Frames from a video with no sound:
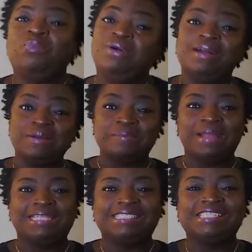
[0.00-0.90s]
Welcome
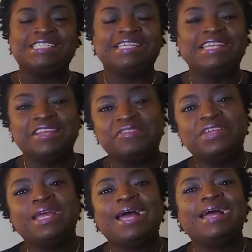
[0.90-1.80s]
back to She
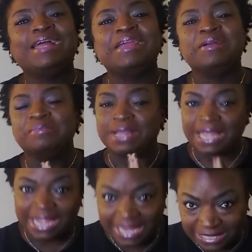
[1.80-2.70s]
Living. I am
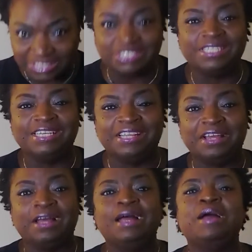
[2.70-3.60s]

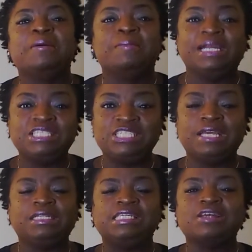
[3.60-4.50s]
Angela. My
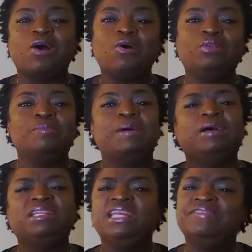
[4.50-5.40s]
channel is all
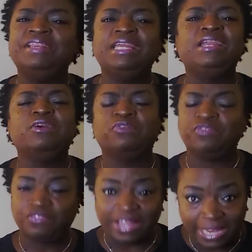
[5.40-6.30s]
about living in your
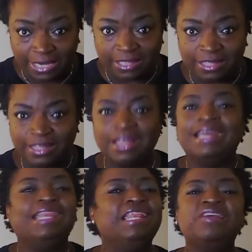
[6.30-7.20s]
faith,
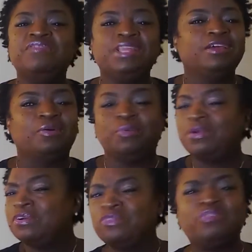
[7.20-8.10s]
living in a
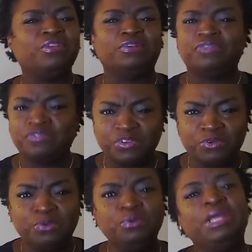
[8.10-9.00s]
world full of
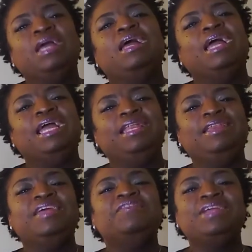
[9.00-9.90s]
food,
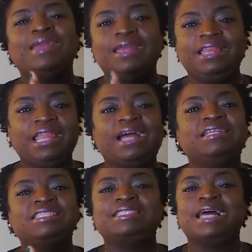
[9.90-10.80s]
and living a
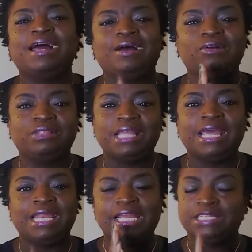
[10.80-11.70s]
lifestyle
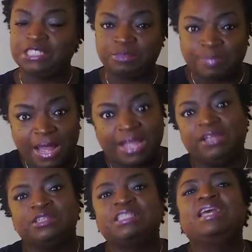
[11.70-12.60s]
that
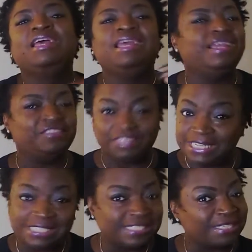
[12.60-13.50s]
inspires. If
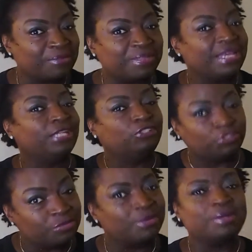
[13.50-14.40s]
this is something
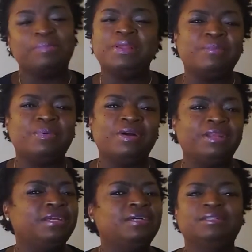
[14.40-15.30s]
that you want to be a
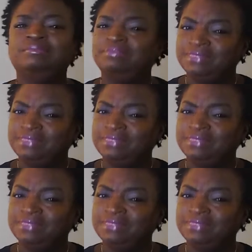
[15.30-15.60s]
part of,